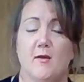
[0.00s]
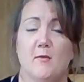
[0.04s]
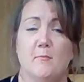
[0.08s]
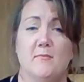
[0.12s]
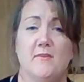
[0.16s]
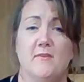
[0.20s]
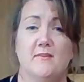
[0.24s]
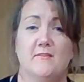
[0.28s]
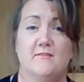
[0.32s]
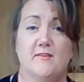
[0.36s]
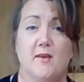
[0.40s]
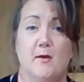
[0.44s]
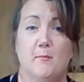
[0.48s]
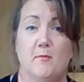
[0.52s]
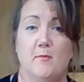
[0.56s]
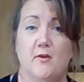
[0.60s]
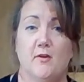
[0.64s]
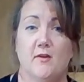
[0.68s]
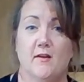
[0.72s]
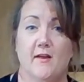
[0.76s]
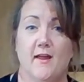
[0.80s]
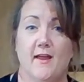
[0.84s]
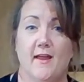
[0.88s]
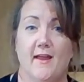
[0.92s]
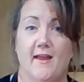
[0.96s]
this
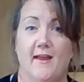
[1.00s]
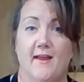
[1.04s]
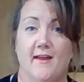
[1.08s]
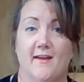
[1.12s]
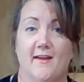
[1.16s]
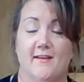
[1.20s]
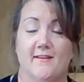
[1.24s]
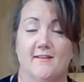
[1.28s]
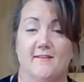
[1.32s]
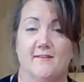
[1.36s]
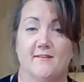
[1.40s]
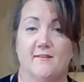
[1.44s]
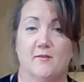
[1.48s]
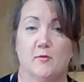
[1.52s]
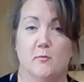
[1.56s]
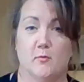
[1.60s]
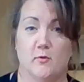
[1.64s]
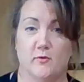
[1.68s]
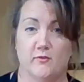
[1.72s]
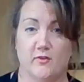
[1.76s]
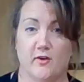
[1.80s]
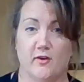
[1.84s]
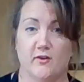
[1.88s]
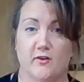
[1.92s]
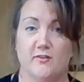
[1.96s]
summer, and
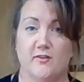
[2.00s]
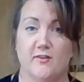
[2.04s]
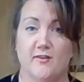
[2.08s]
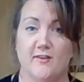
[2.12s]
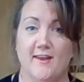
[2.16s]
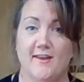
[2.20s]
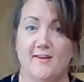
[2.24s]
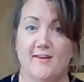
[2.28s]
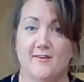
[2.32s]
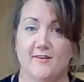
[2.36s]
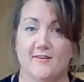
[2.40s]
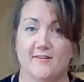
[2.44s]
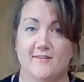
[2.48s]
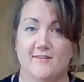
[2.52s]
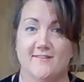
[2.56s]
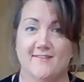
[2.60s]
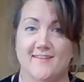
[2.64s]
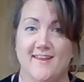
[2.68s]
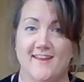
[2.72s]
we'll talk to you later.